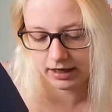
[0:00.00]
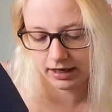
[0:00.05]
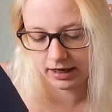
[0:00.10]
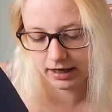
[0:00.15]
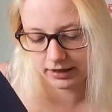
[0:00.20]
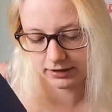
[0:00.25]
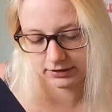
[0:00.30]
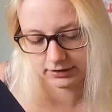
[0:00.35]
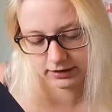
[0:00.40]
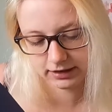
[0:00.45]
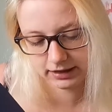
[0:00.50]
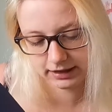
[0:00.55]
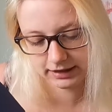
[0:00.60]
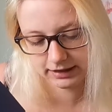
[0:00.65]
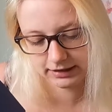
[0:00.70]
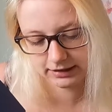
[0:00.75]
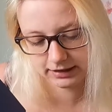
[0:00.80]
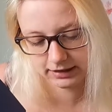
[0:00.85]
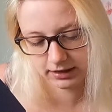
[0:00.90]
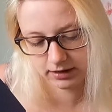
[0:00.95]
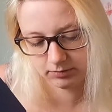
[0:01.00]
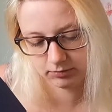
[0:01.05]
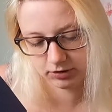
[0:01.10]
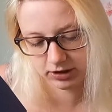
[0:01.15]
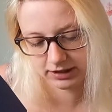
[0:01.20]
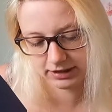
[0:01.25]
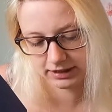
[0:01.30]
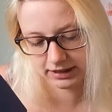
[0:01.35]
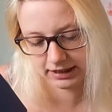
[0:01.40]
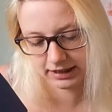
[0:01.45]
and lead an
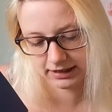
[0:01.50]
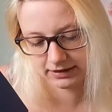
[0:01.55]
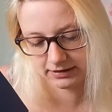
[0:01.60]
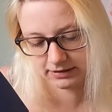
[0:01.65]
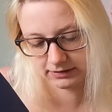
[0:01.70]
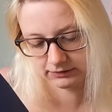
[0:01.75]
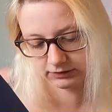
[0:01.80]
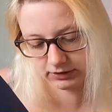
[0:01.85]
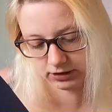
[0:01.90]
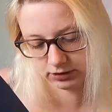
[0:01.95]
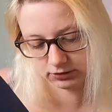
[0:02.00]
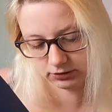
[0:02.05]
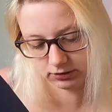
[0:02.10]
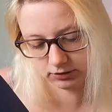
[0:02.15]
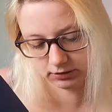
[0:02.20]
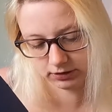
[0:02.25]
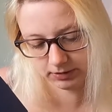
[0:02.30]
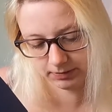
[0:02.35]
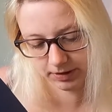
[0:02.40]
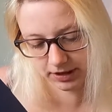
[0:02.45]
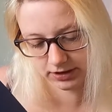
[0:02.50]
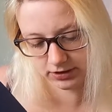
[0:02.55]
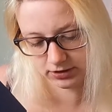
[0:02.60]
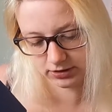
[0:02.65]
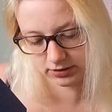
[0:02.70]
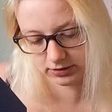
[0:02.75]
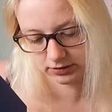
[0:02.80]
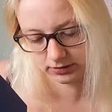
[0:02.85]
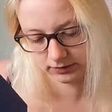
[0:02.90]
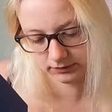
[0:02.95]
uprising against the French
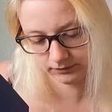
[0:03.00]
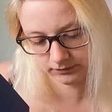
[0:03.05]
occupation.